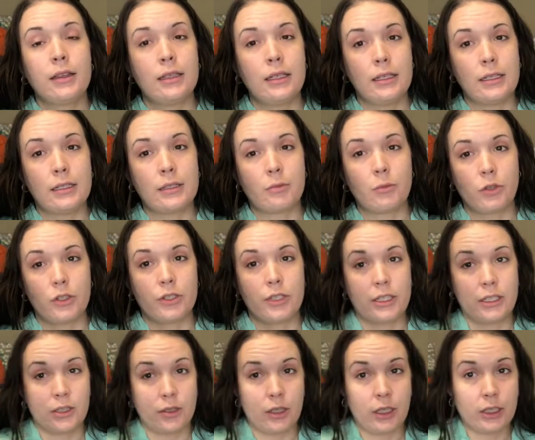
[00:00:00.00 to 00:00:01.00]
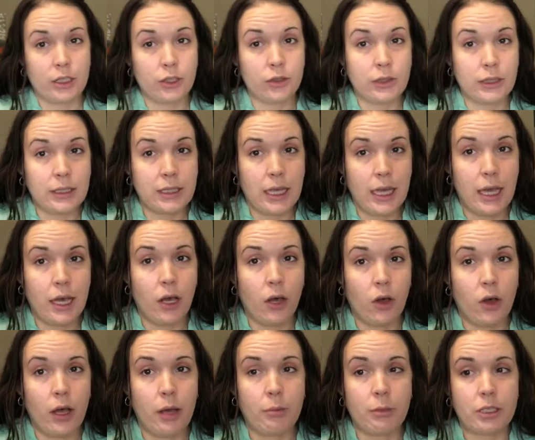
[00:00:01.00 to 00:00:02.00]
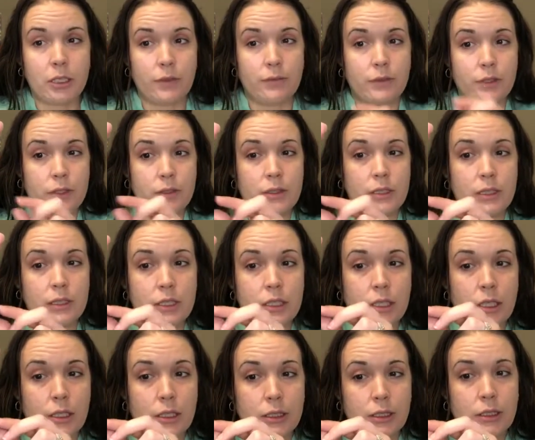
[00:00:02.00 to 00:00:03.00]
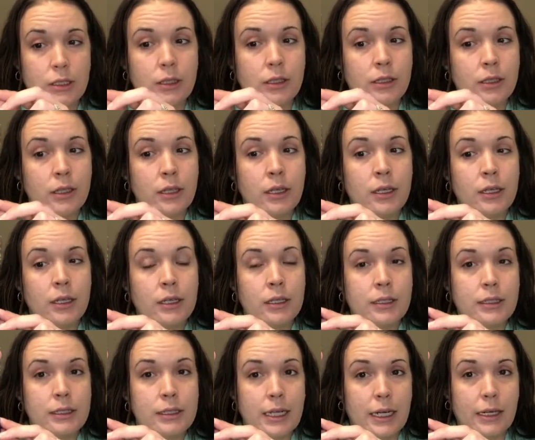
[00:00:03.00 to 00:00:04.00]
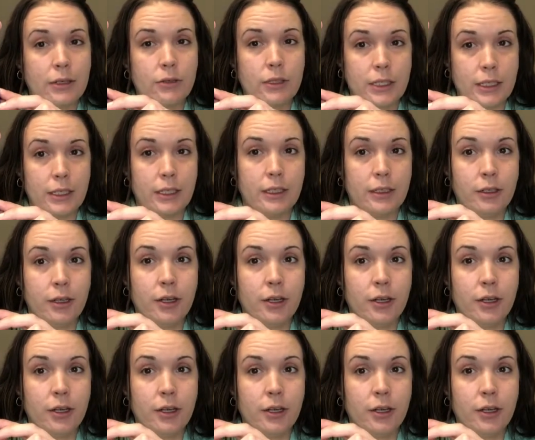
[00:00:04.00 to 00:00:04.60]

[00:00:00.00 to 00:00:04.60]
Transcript: this moisturizer. Like, you can tell how much I've used. It started down here,